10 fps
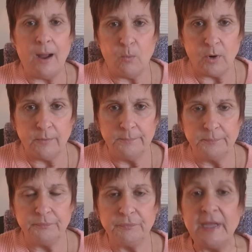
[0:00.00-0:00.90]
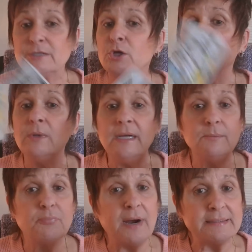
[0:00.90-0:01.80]
power. It's
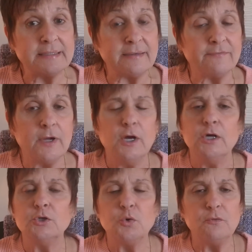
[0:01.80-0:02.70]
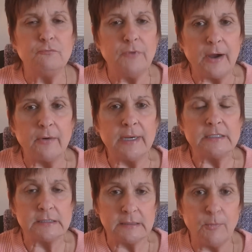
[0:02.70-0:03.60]
only impressive to a
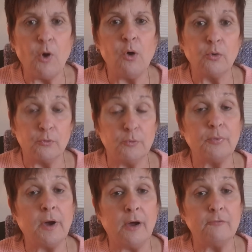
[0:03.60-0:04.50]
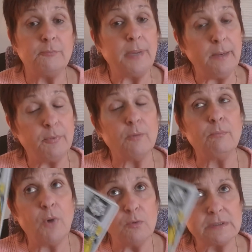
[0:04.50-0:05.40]
very small group of
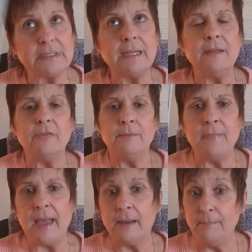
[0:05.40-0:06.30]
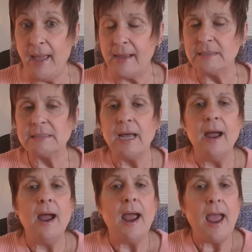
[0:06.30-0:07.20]
people, mostly the MAGA base.
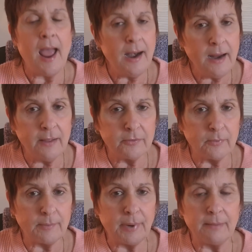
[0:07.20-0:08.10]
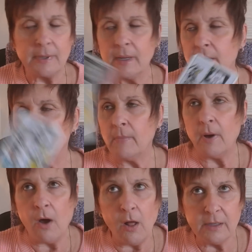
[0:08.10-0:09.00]
Any other
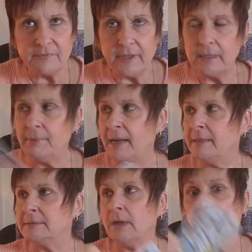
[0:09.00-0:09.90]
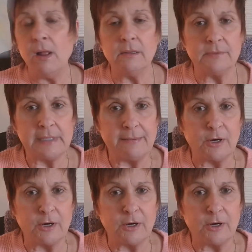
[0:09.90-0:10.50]
Republican, all of the independents, all of the